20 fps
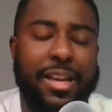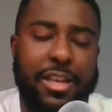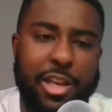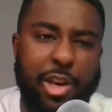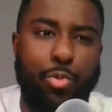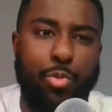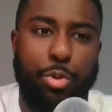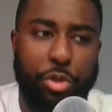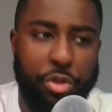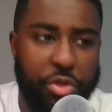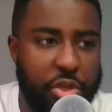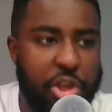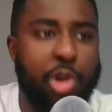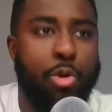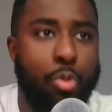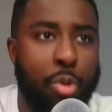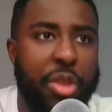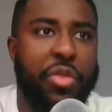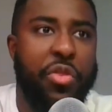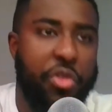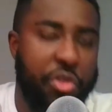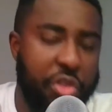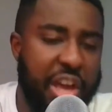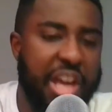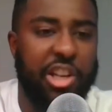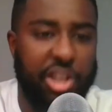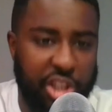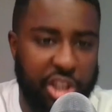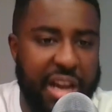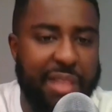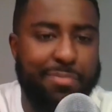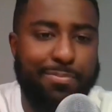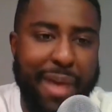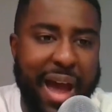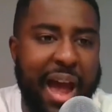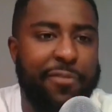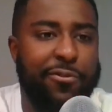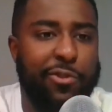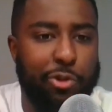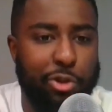You would think Jake
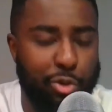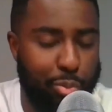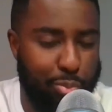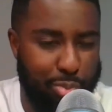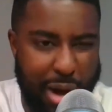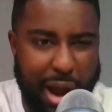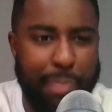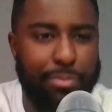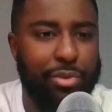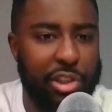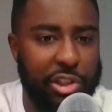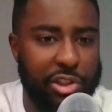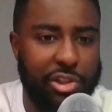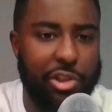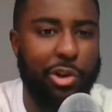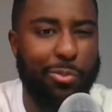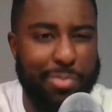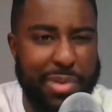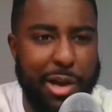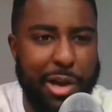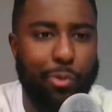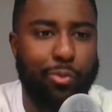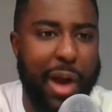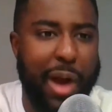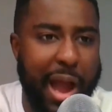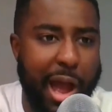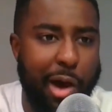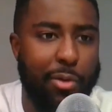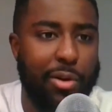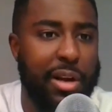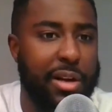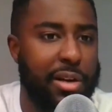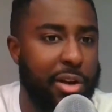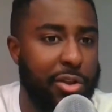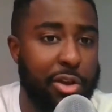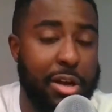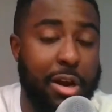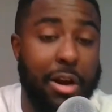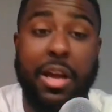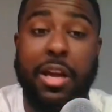Matthews will probably still be around
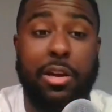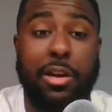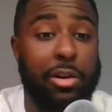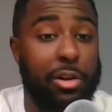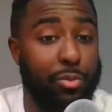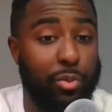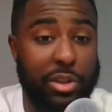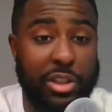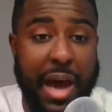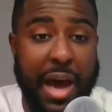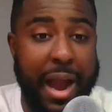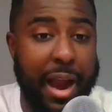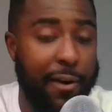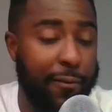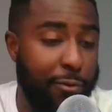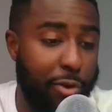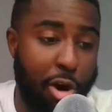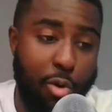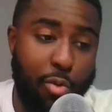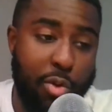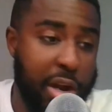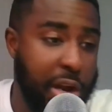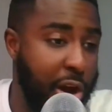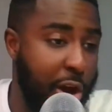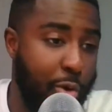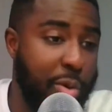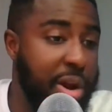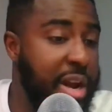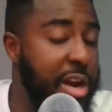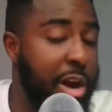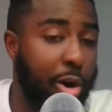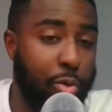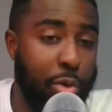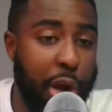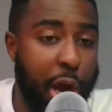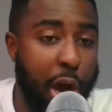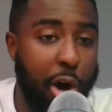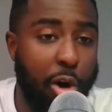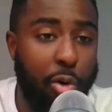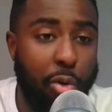another year. He could retire for all we know. We don't
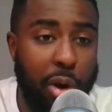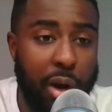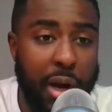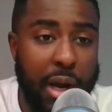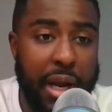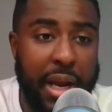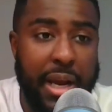know.